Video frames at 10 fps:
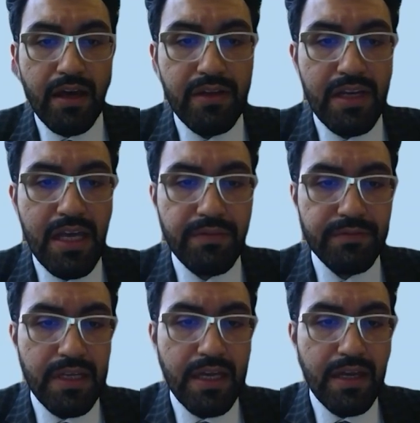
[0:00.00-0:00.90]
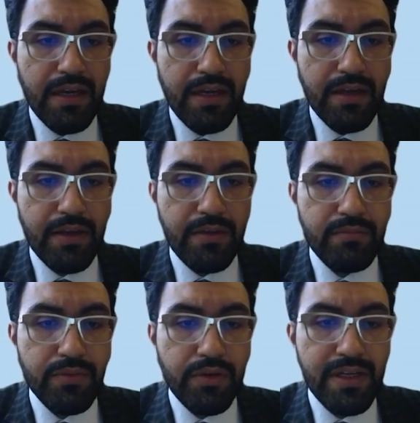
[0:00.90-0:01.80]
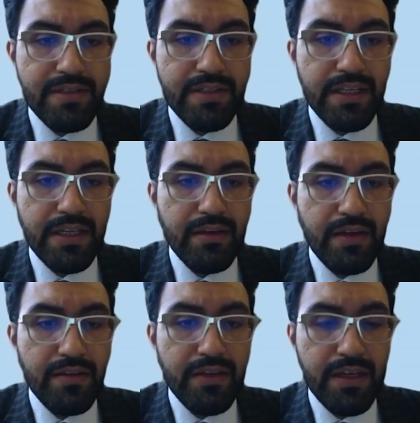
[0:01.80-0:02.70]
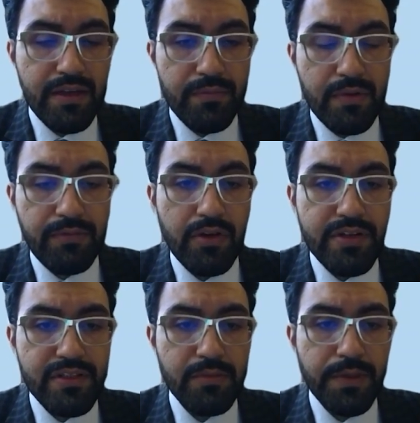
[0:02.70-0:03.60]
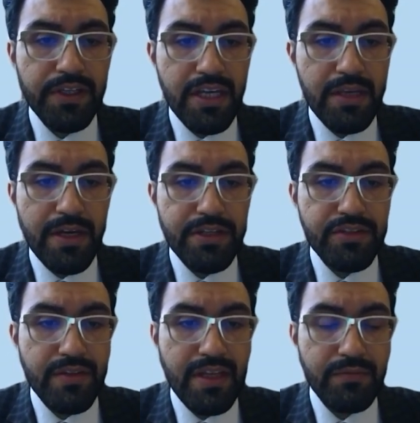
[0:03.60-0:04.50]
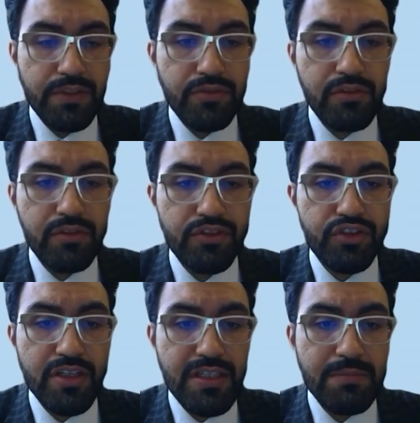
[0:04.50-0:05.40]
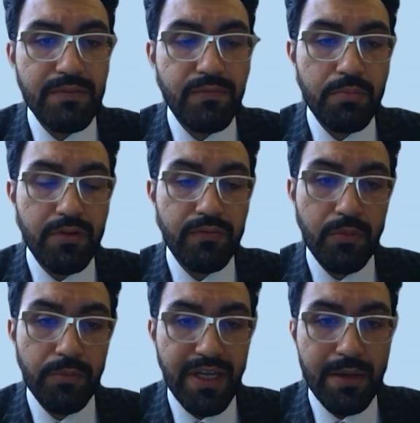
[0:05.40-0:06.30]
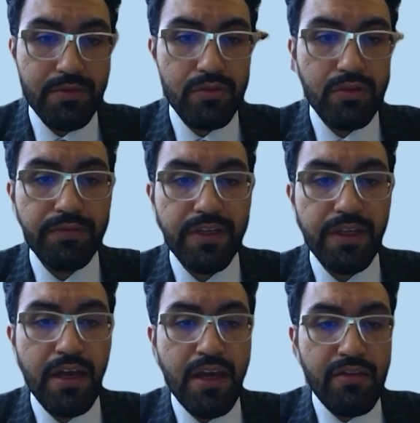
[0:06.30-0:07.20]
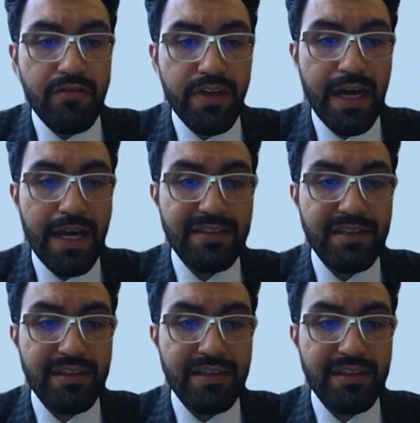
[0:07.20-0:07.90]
the left, you can see the fluoroscopic image that we took just before performing capsulorrhaphy. We had